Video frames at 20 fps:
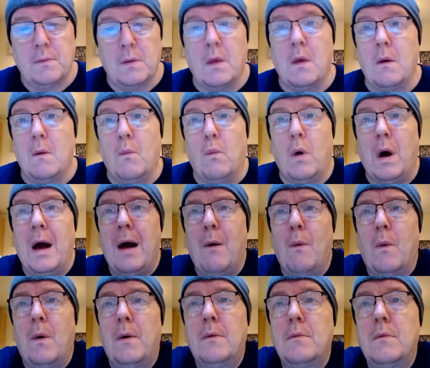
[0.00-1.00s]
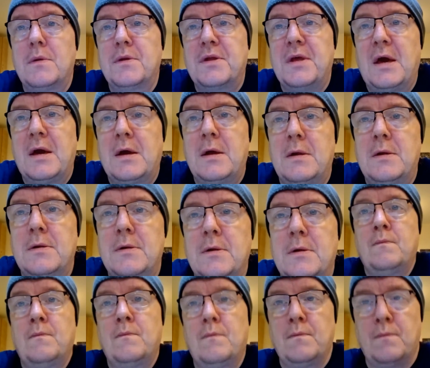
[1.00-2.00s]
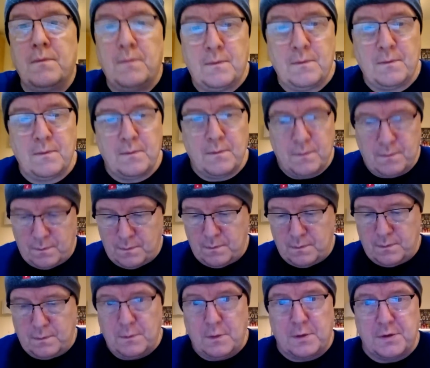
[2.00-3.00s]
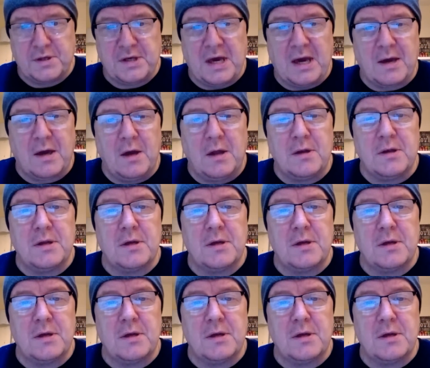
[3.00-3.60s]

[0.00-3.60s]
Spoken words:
Wow! 1 second. 1 second.